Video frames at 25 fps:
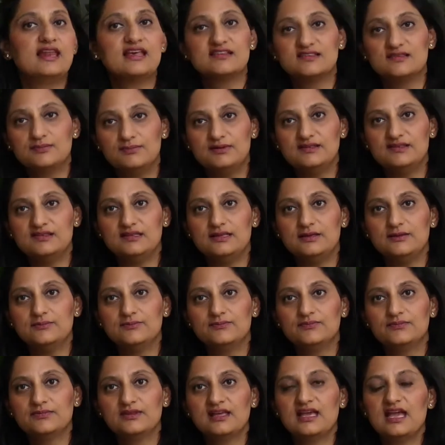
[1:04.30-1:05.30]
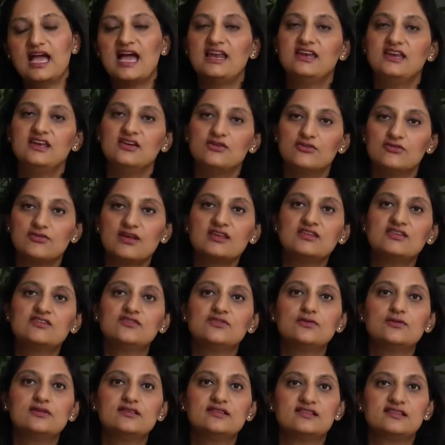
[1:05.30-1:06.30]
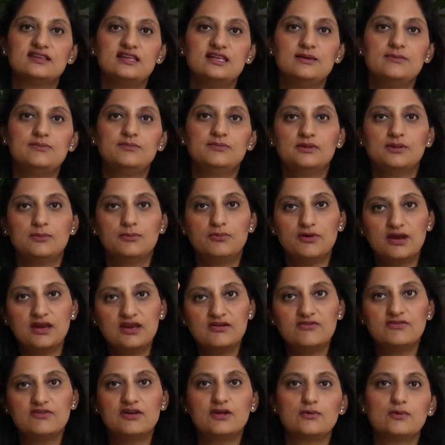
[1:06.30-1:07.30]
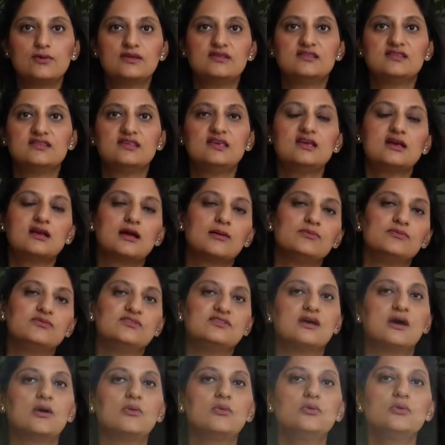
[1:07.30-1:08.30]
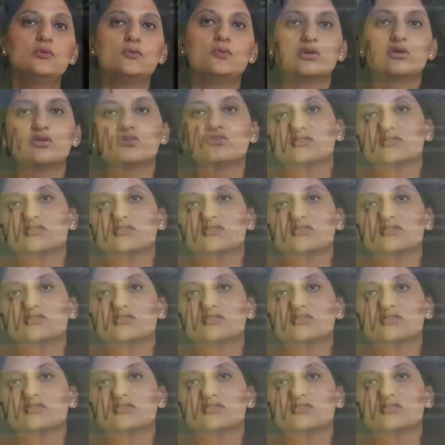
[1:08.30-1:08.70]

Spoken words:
less busy, and in restful sleep, the brain frequency comes down to what